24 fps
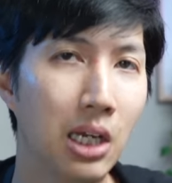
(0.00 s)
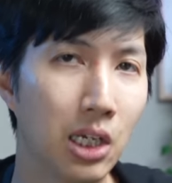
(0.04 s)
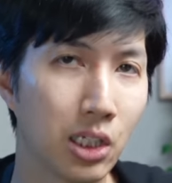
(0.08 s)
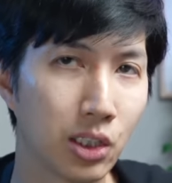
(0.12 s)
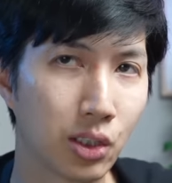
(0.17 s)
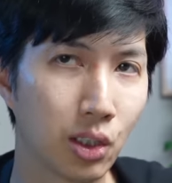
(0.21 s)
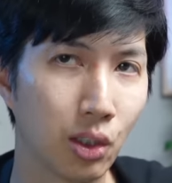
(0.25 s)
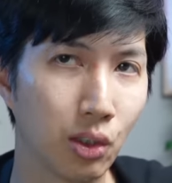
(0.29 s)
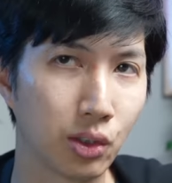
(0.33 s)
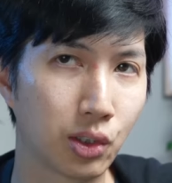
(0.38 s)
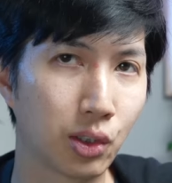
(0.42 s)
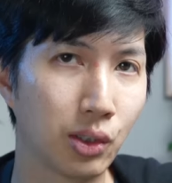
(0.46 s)

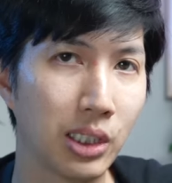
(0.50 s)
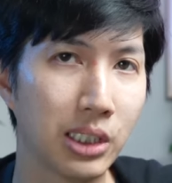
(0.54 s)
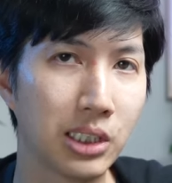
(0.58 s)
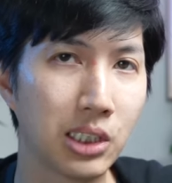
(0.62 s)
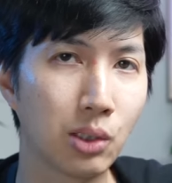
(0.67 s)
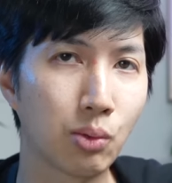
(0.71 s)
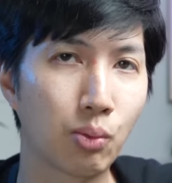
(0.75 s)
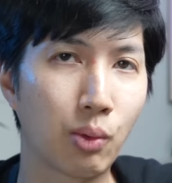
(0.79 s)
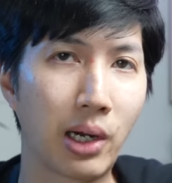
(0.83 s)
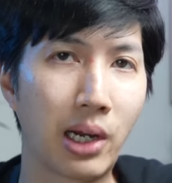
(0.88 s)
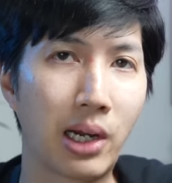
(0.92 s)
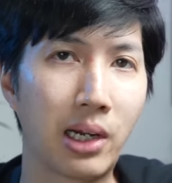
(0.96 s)
So this
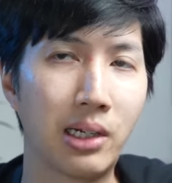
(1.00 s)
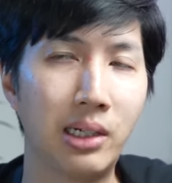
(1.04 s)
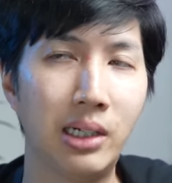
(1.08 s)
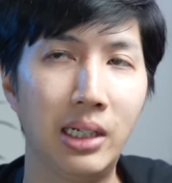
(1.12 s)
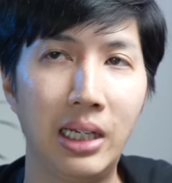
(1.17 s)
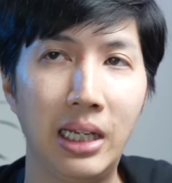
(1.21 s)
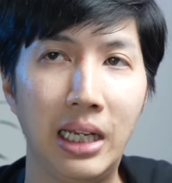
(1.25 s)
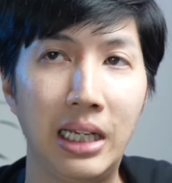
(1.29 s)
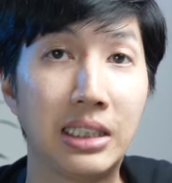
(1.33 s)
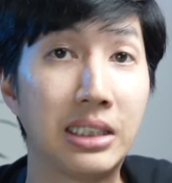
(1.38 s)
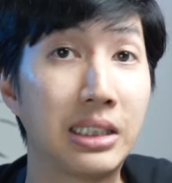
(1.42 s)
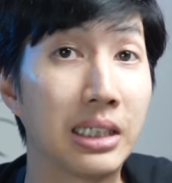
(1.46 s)
is where
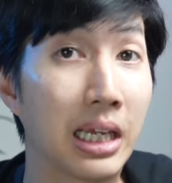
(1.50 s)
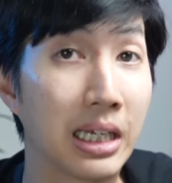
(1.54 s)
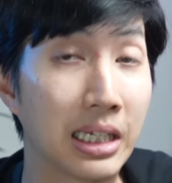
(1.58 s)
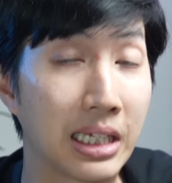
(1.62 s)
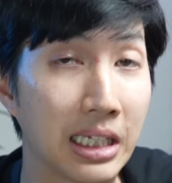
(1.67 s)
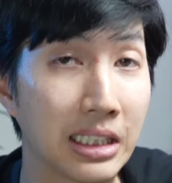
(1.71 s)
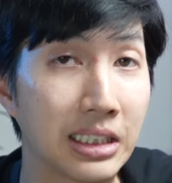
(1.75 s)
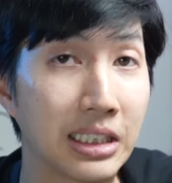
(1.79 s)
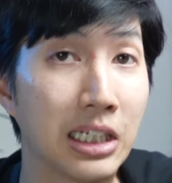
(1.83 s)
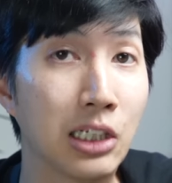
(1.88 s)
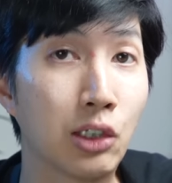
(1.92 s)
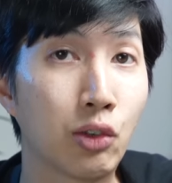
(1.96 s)
it
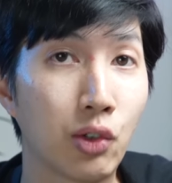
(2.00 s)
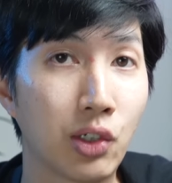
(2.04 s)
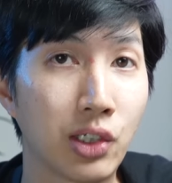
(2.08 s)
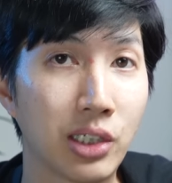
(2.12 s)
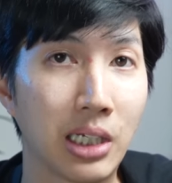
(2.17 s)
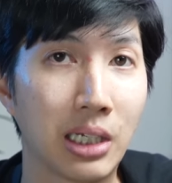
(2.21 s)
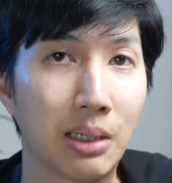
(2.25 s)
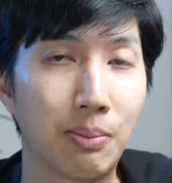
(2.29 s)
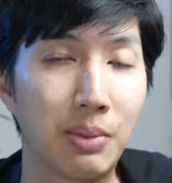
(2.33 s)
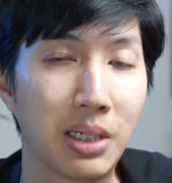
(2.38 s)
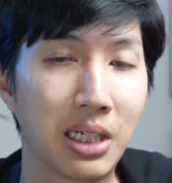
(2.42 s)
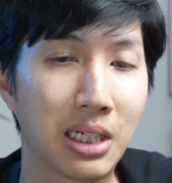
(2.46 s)
gets
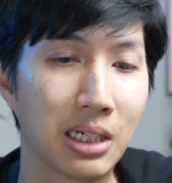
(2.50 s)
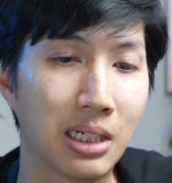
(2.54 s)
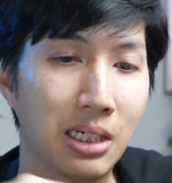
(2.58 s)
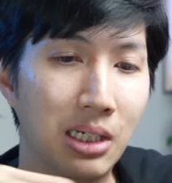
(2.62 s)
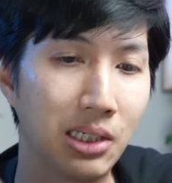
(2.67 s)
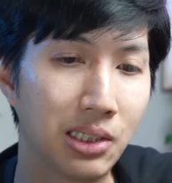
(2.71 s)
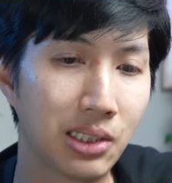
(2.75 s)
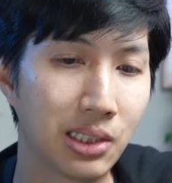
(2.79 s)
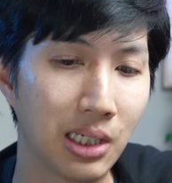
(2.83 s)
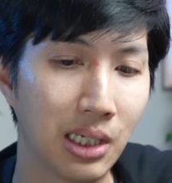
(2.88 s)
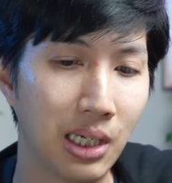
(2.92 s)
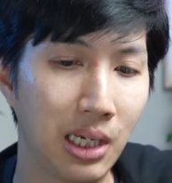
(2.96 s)
interesting,
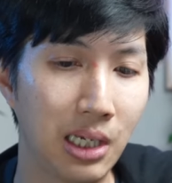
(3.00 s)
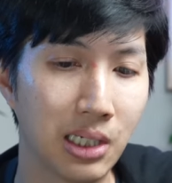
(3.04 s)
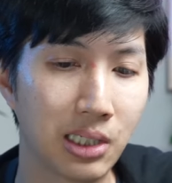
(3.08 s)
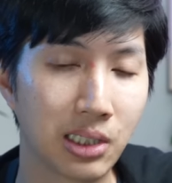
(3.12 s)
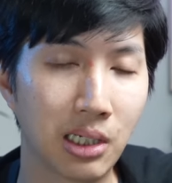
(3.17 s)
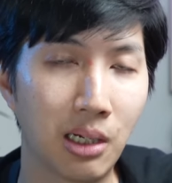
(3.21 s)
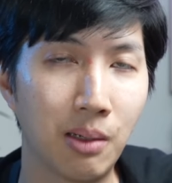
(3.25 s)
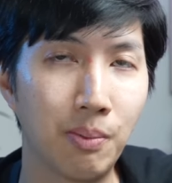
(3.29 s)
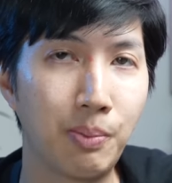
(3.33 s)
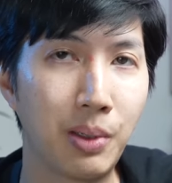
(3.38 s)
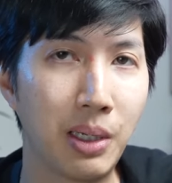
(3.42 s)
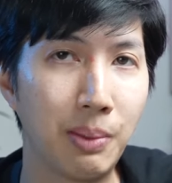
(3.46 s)
because
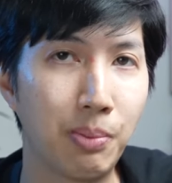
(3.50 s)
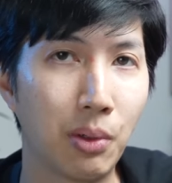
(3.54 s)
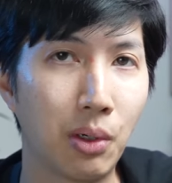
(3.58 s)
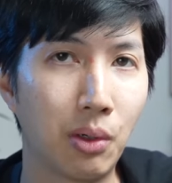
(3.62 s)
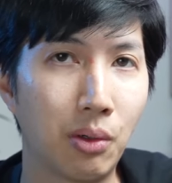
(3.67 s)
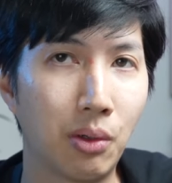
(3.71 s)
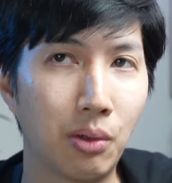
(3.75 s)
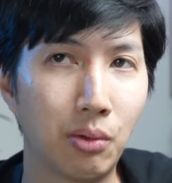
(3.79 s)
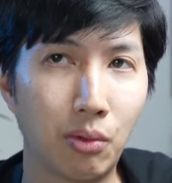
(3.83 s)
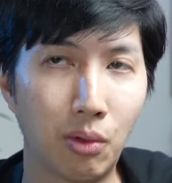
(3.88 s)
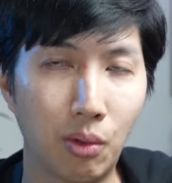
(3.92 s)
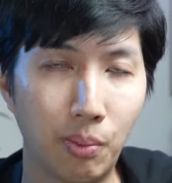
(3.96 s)
some
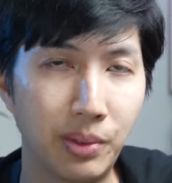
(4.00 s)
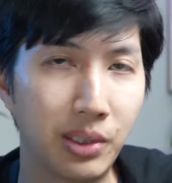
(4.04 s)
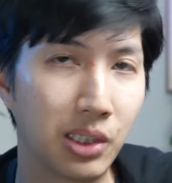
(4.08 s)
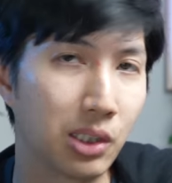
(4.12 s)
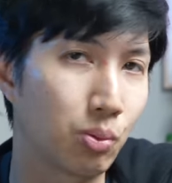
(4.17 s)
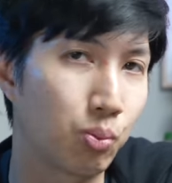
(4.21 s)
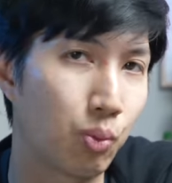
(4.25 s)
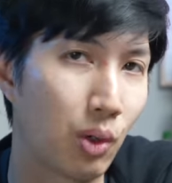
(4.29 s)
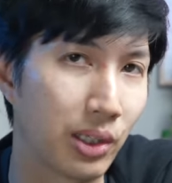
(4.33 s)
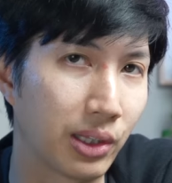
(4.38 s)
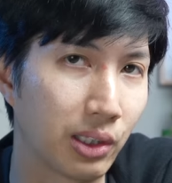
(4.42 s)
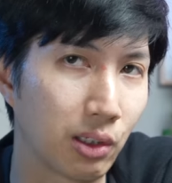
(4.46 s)
people will
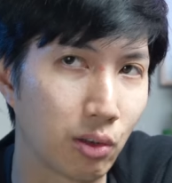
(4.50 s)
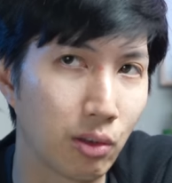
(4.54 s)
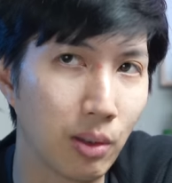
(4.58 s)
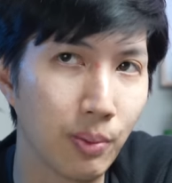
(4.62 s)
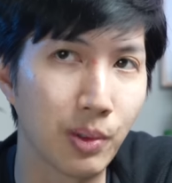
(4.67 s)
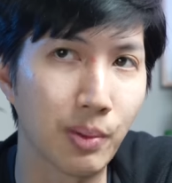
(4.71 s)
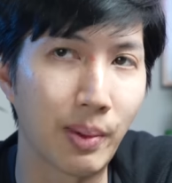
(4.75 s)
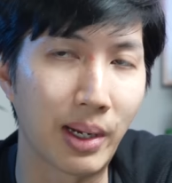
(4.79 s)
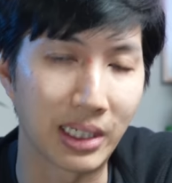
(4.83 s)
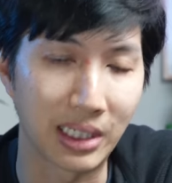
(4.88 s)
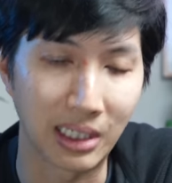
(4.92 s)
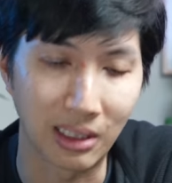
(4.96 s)
just want their crypto back.